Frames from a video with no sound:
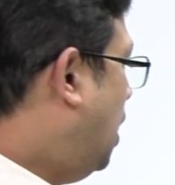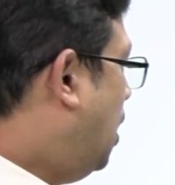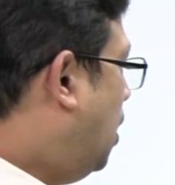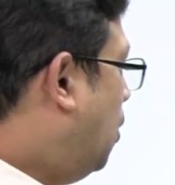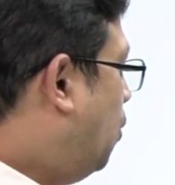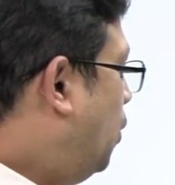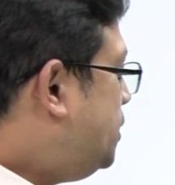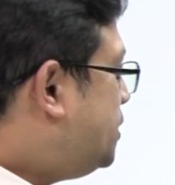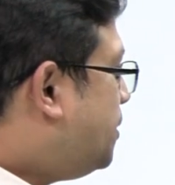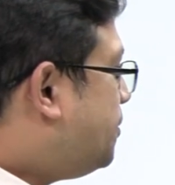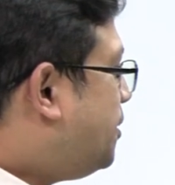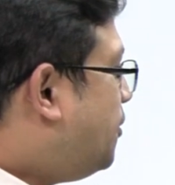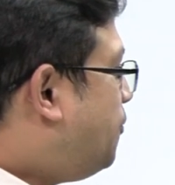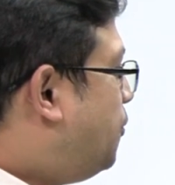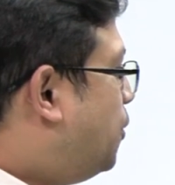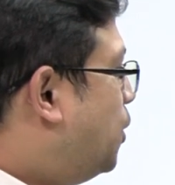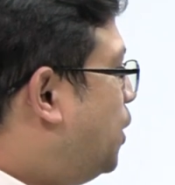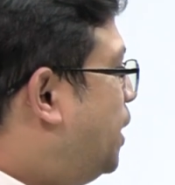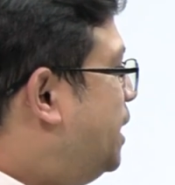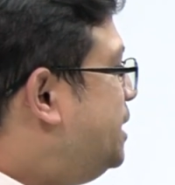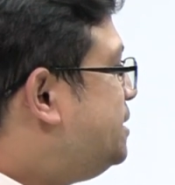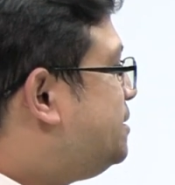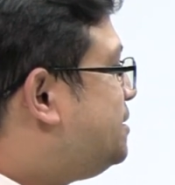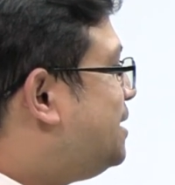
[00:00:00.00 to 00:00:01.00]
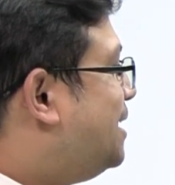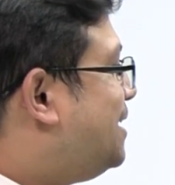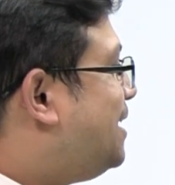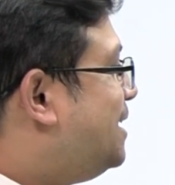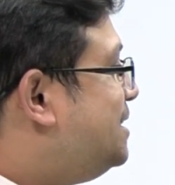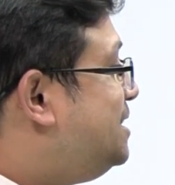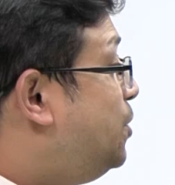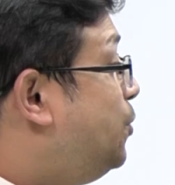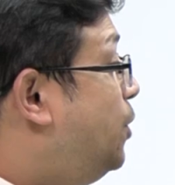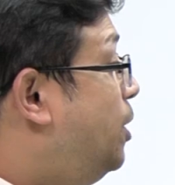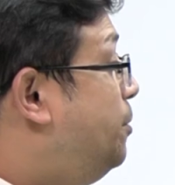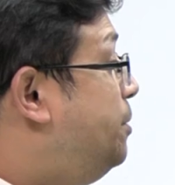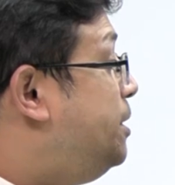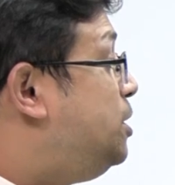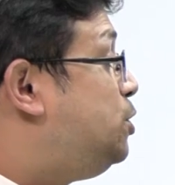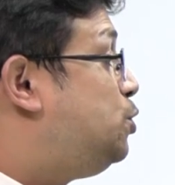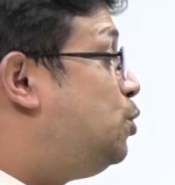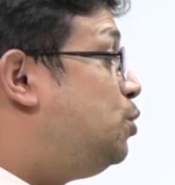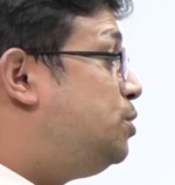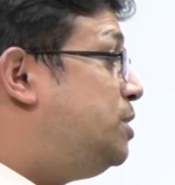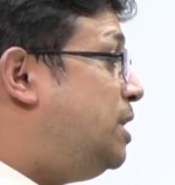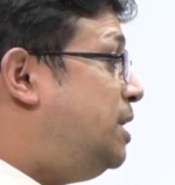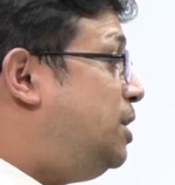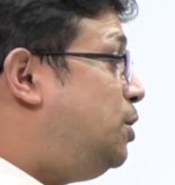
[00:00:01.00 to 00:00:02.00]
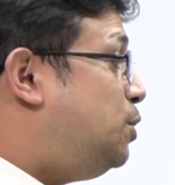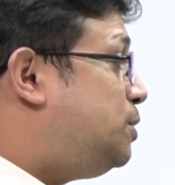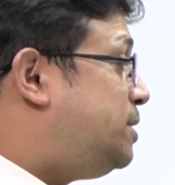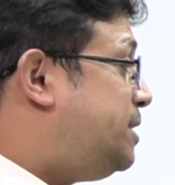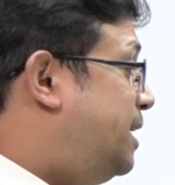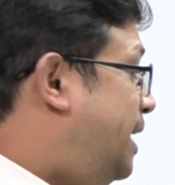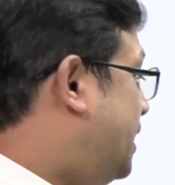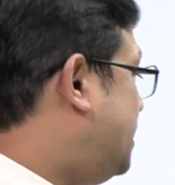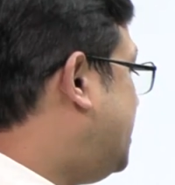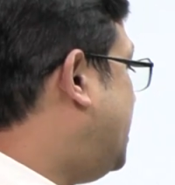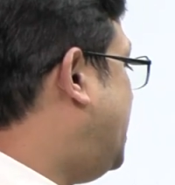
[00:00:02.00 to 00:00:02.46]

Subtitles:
Which of the following strategy will be chosen to select